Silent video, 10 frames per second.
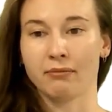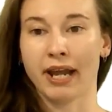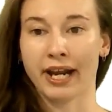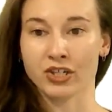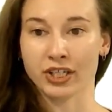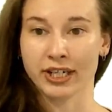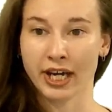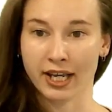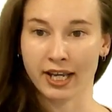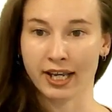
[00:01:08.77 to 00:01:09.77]
actually
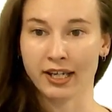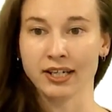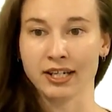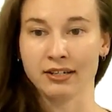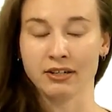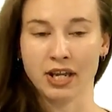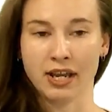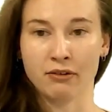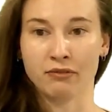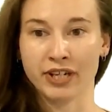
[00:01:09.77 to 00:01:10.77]
cutting in and
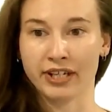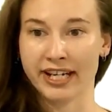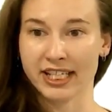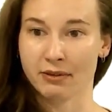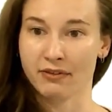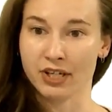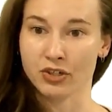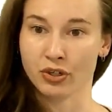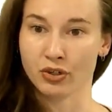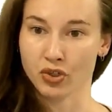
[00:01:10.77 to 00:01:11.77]
revealing some of the
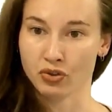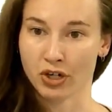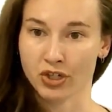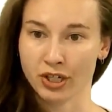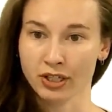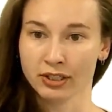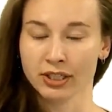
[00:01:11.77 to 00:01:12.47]
internal structure.